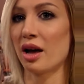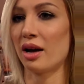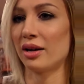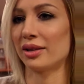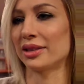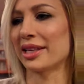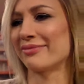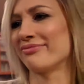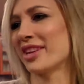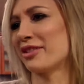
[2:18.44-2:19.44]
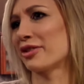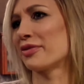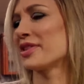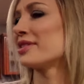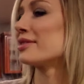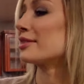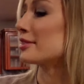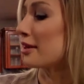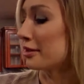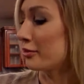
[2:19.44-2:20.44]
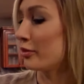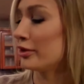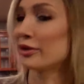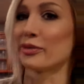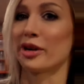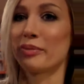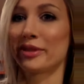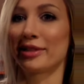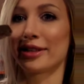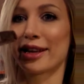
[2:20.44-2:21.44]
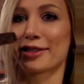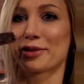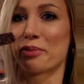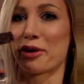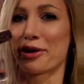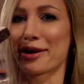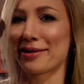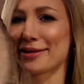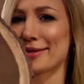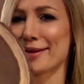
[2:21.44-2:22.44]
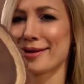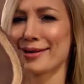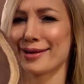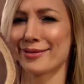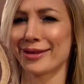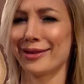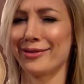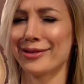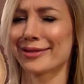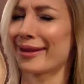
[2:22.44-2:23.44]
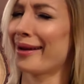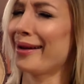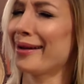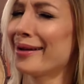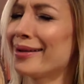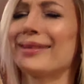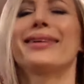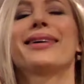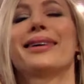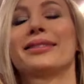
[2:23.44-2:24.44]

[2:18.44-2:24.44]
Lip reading: I don't know if this is exotic wood or what, but look, it has the bark on the side. How cute is that?